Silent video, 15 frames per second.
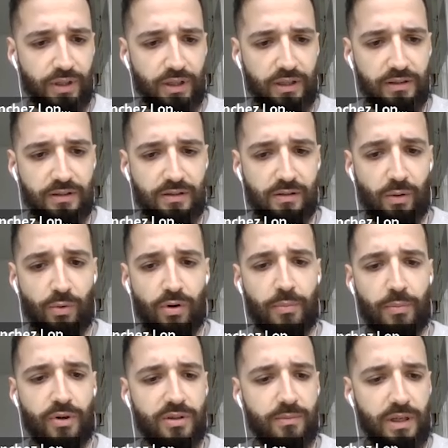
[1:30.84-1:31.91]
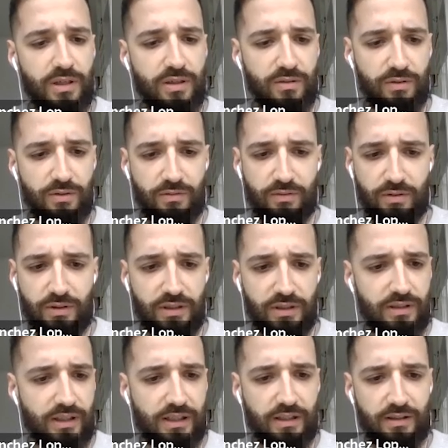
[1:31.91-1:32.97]
In the slow roll approximation, you
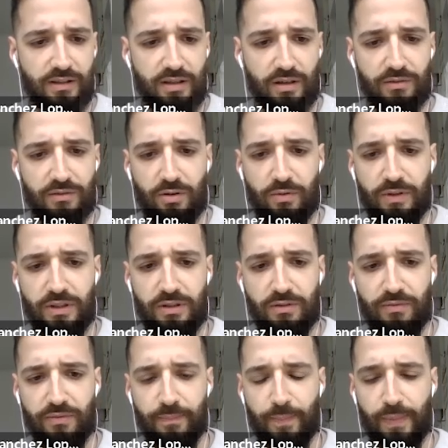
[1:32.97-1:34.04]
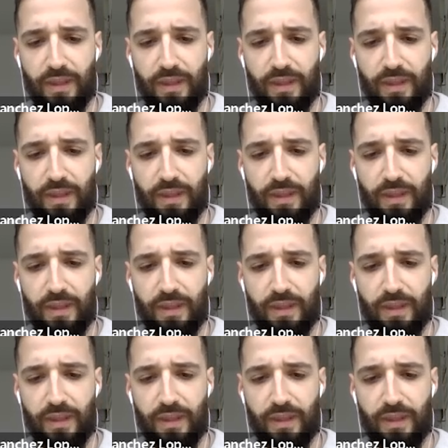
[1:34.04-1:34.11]
just neglect the second derivative,